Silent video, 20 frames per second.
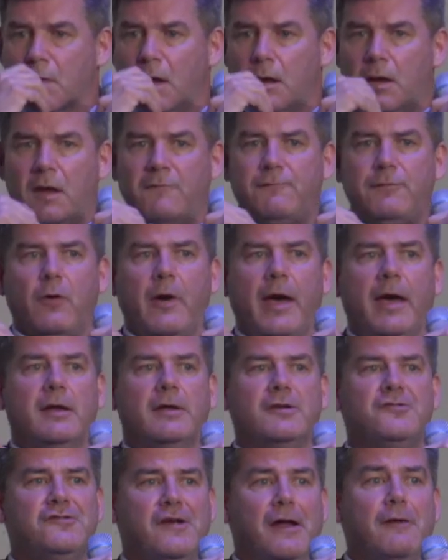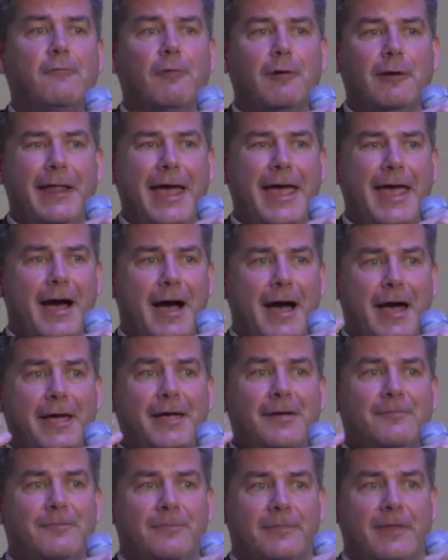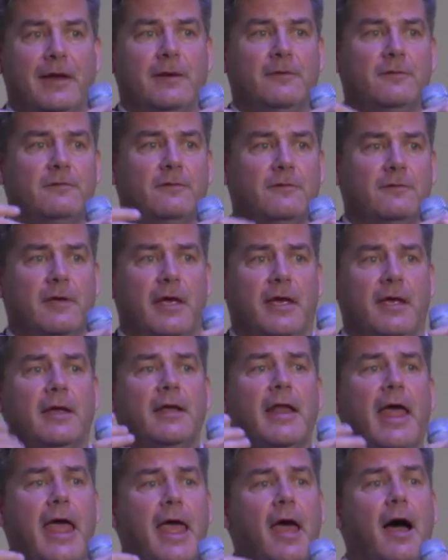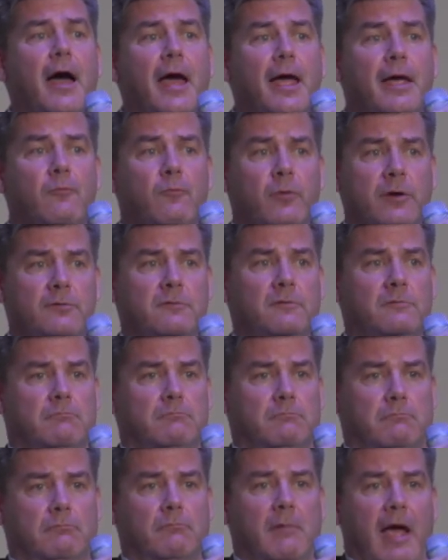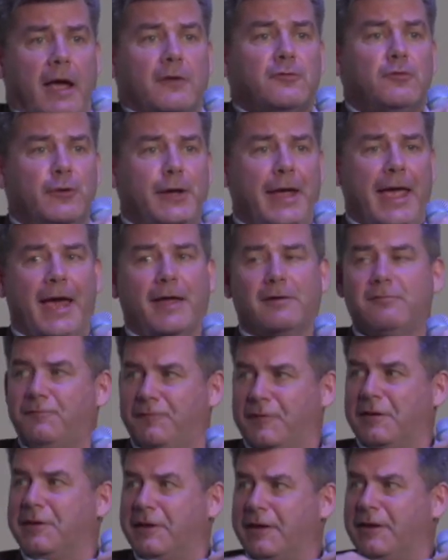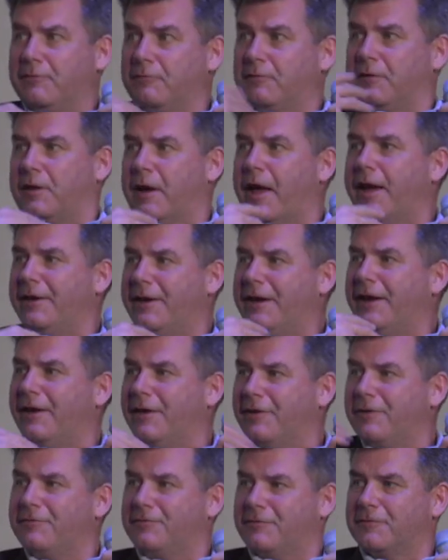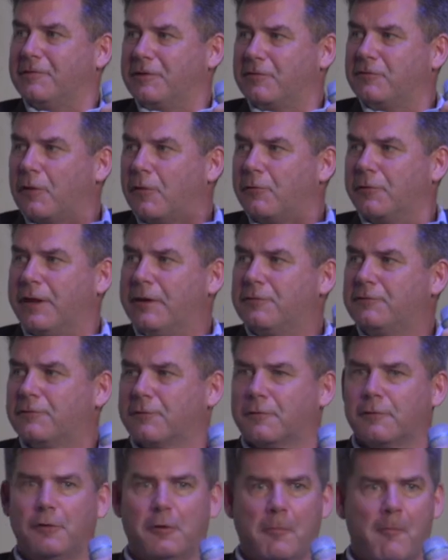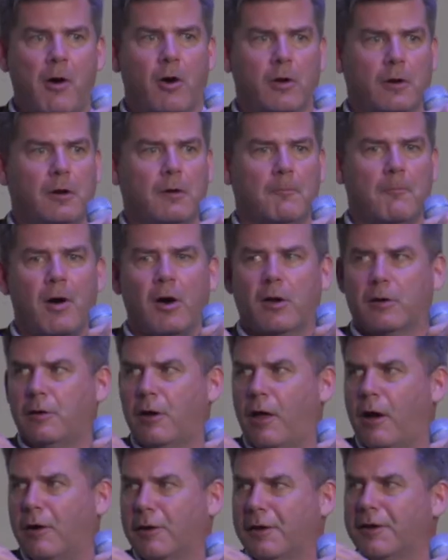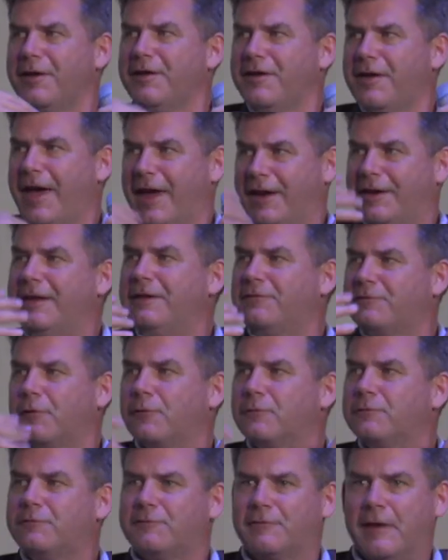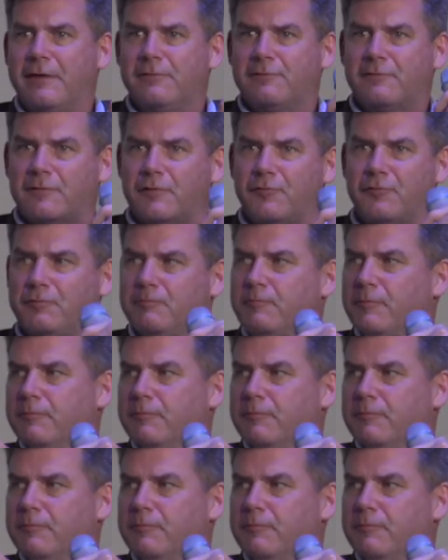if you had a general AI, that is to say, an AI which actually had feelings and ideas and its own internal monologue and its own sense of